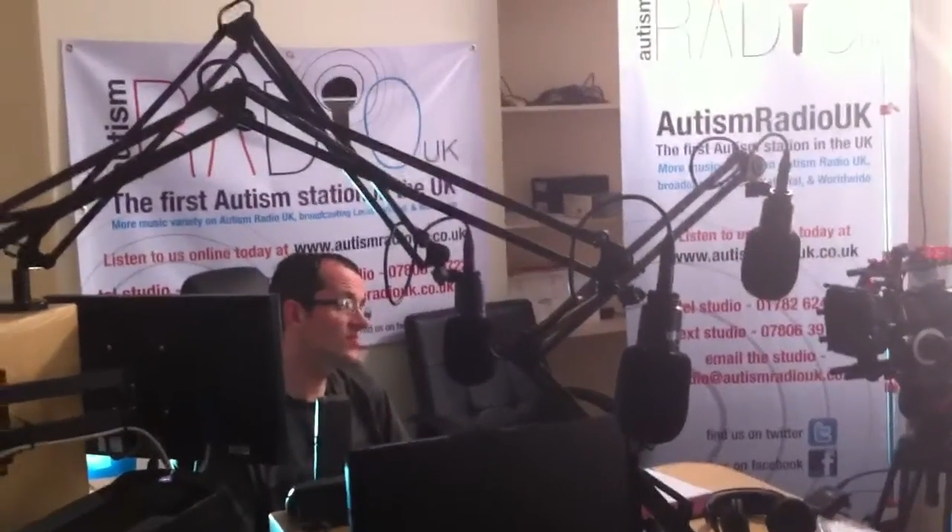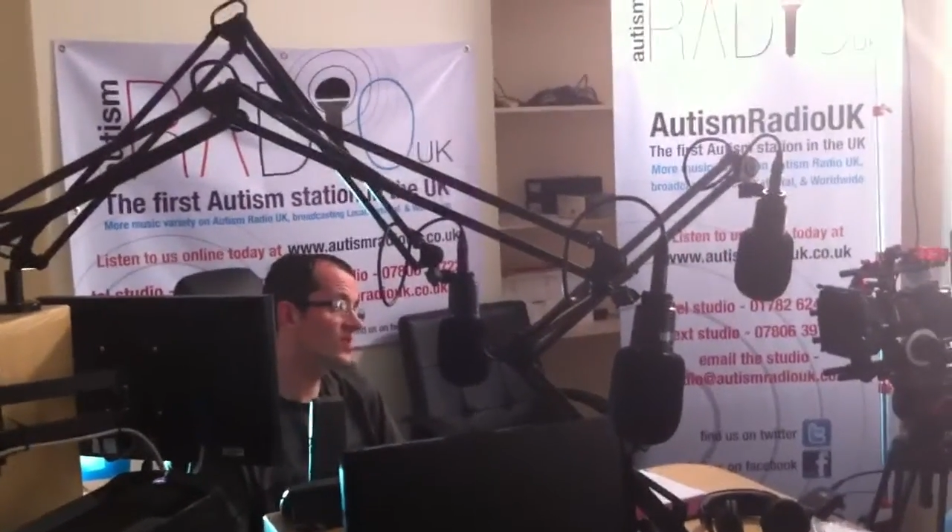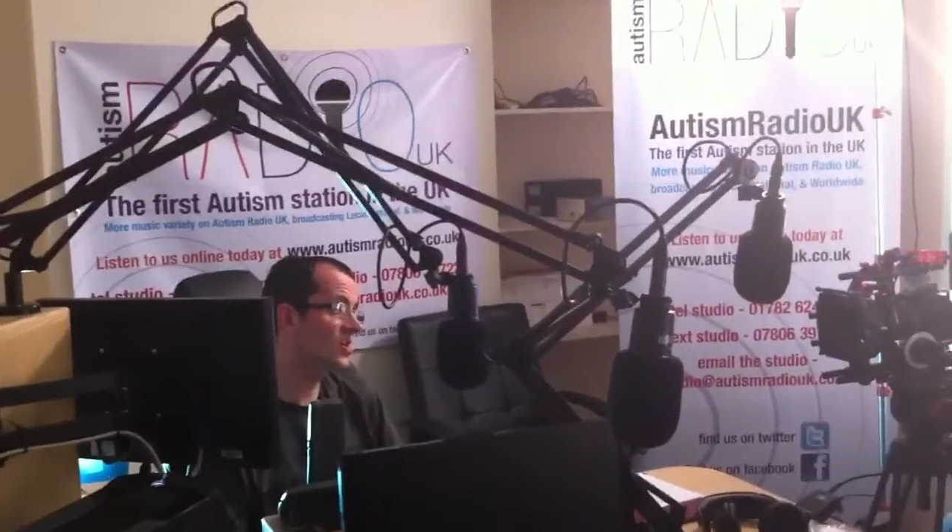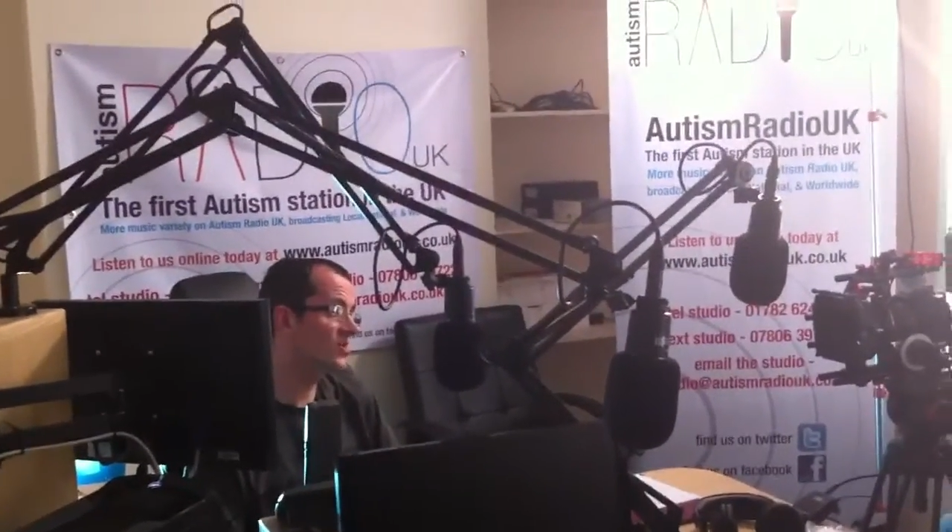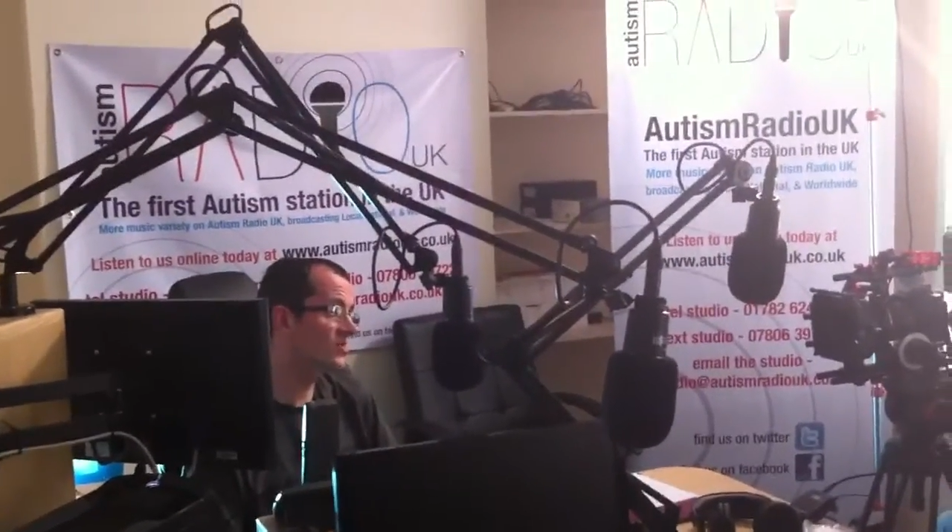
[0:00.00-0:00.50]

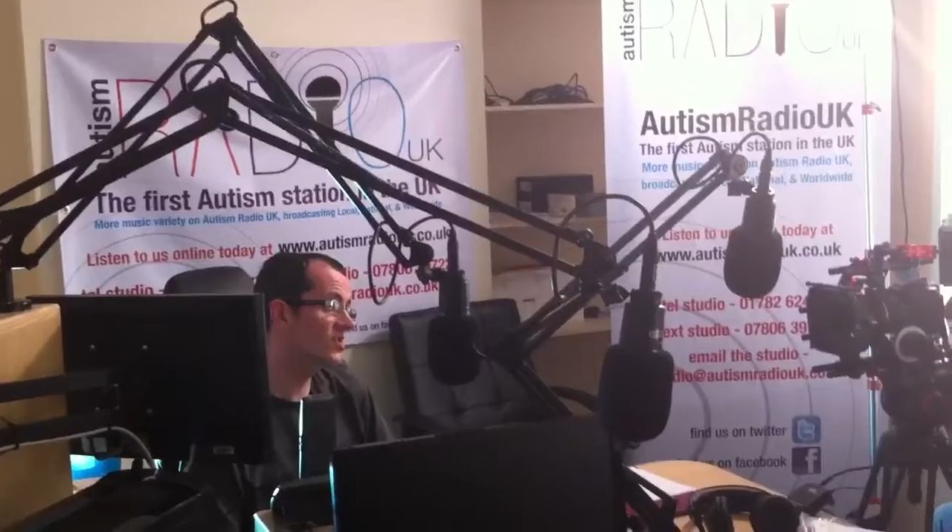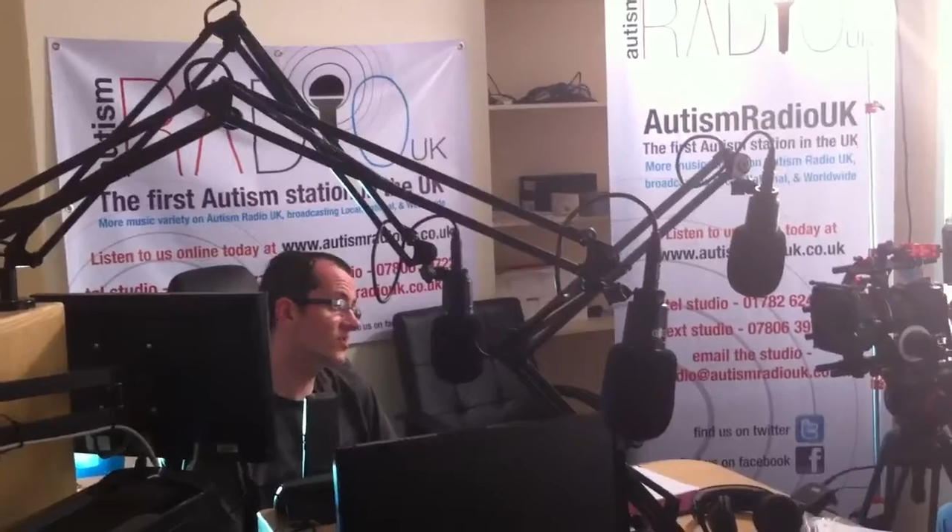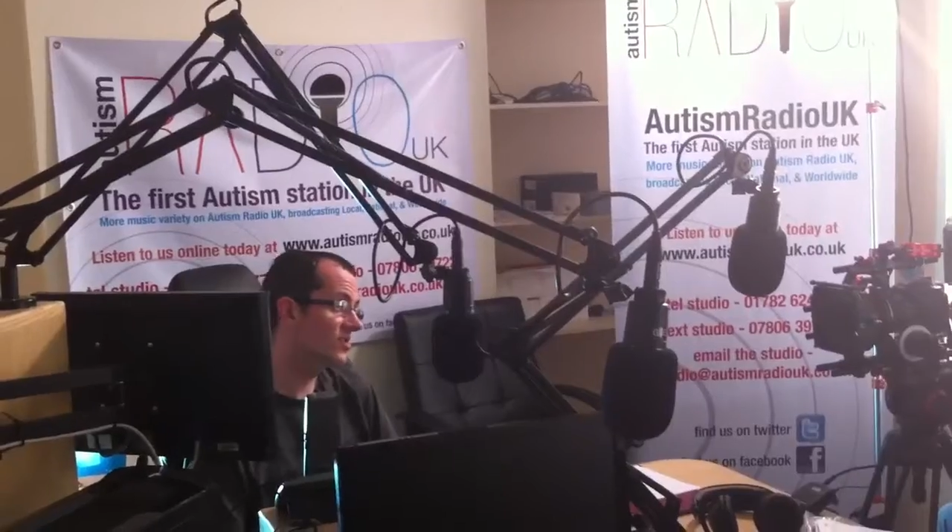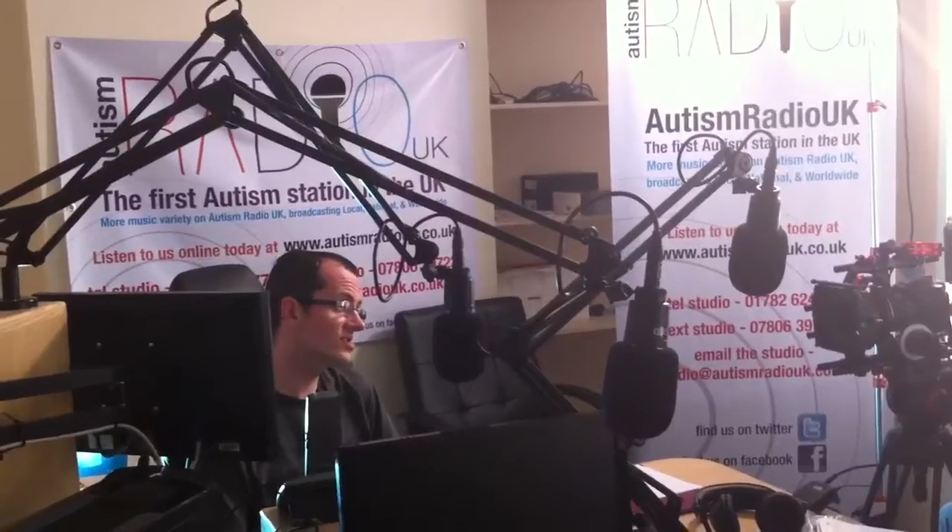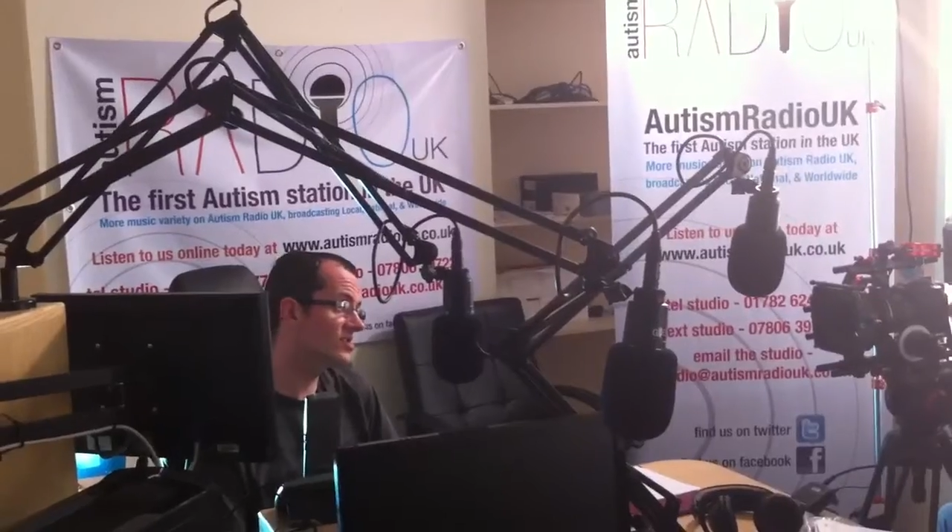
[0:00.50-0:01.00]
show, the
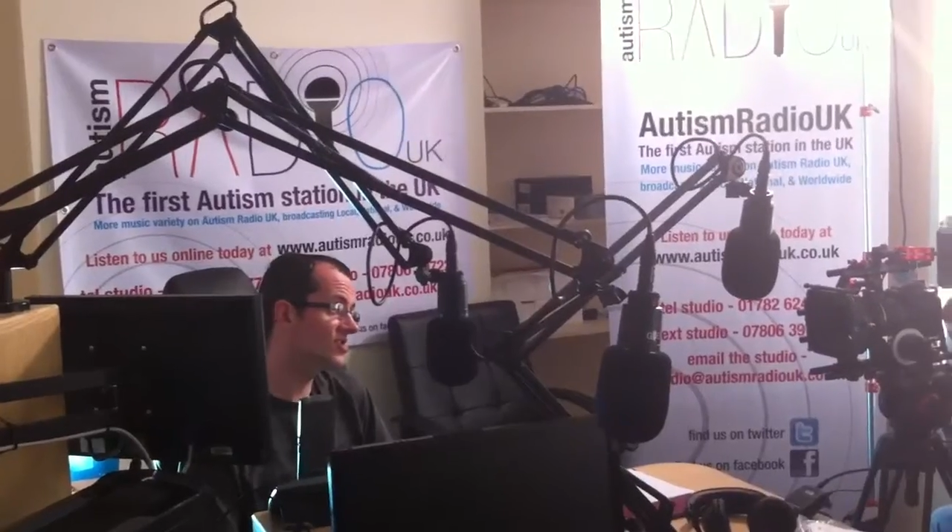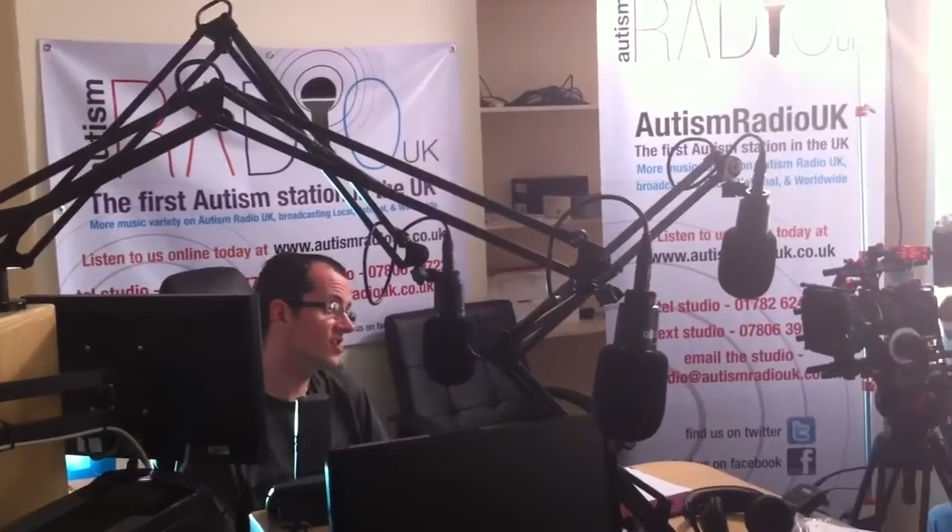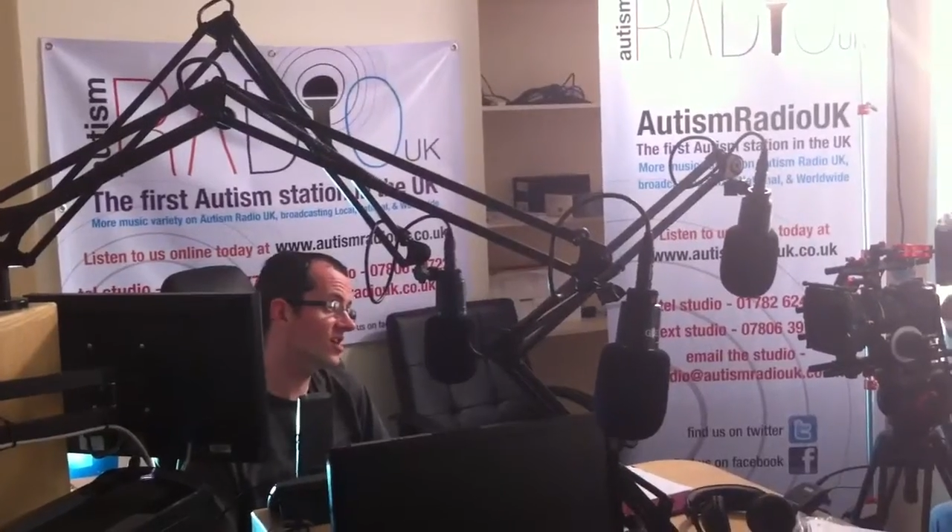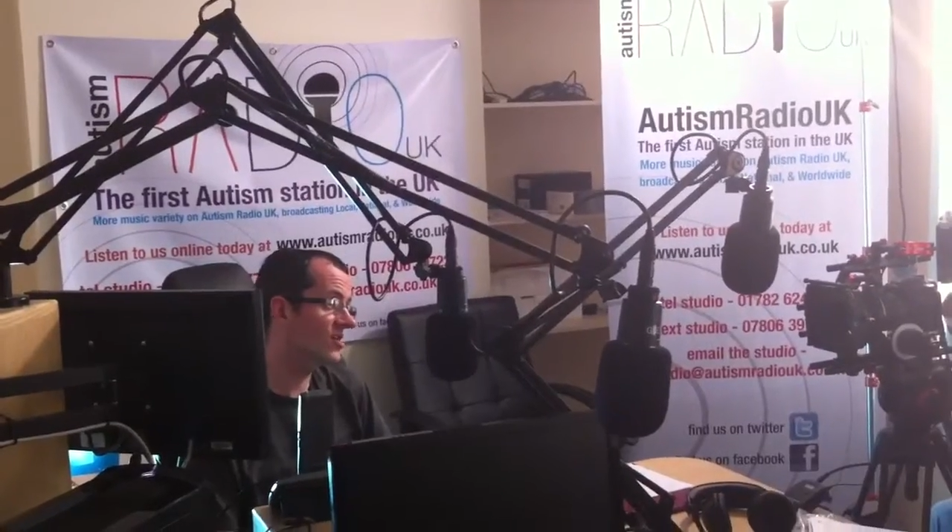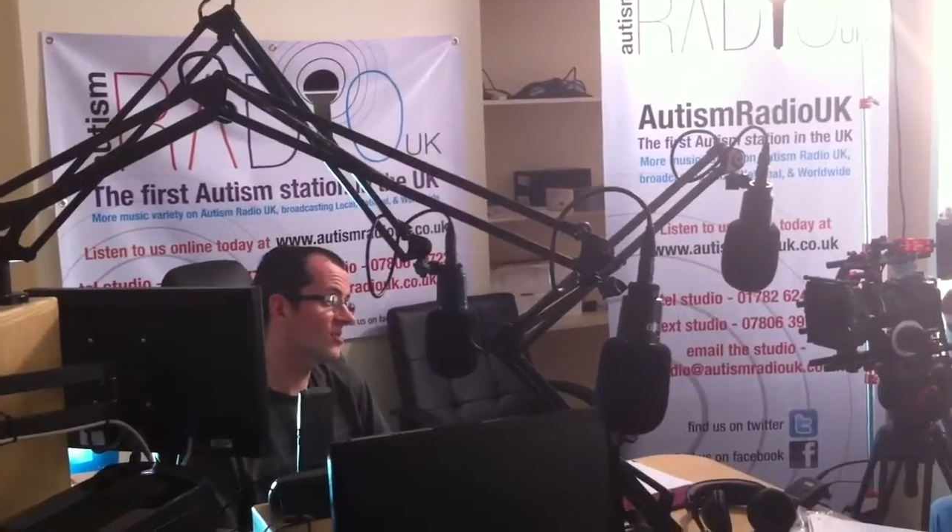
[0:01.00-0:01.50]
community
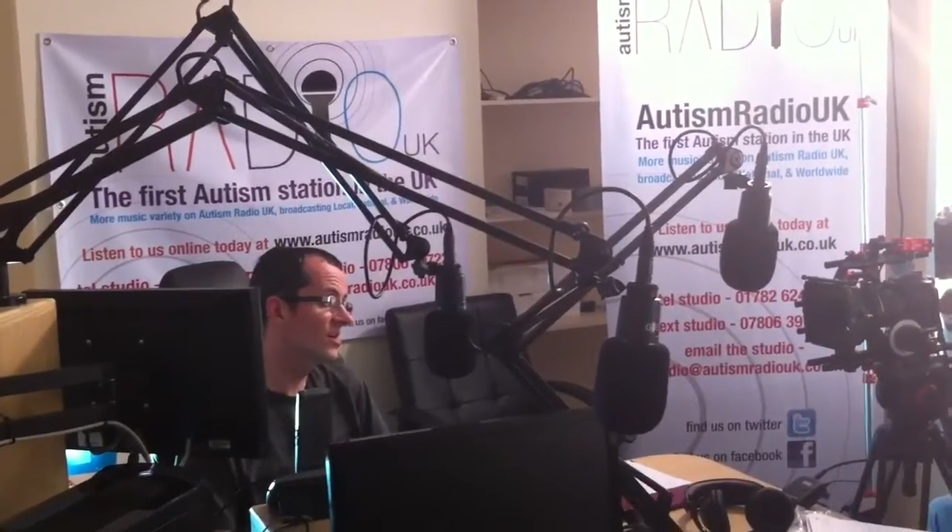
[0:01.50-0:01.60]
show.